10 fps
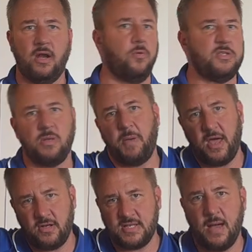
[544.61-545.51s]
Otherwise, they'll
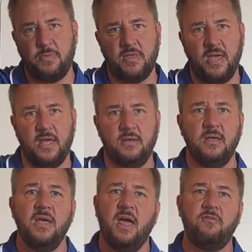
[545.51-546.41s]
pat on top of the head.
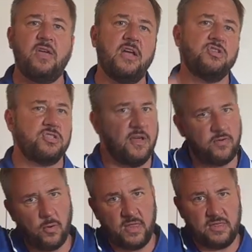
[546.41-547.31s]
And if you catch yourself
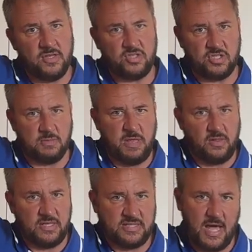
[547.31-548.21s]
going like this, just
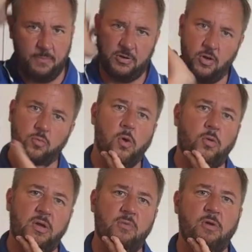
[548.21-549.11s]
immediately stop and go
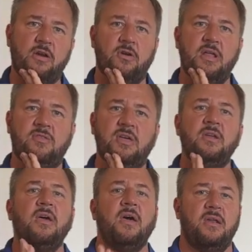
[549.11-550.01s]
roll right underneath
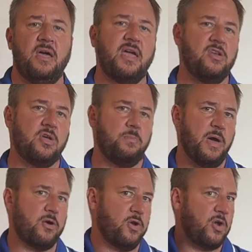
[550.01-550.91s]
it. And again, you can
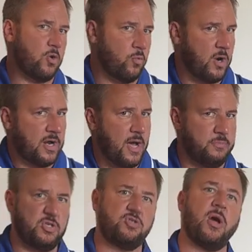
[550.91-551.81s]
pet her here and work
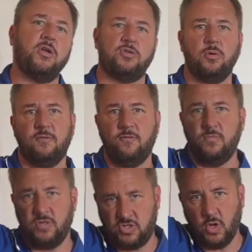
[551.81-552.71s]
up. Just try not to
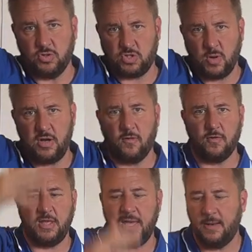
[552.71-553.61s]
go straight
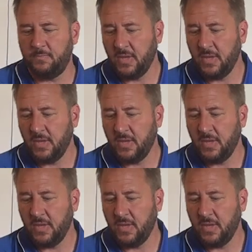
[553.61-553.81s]
over the head.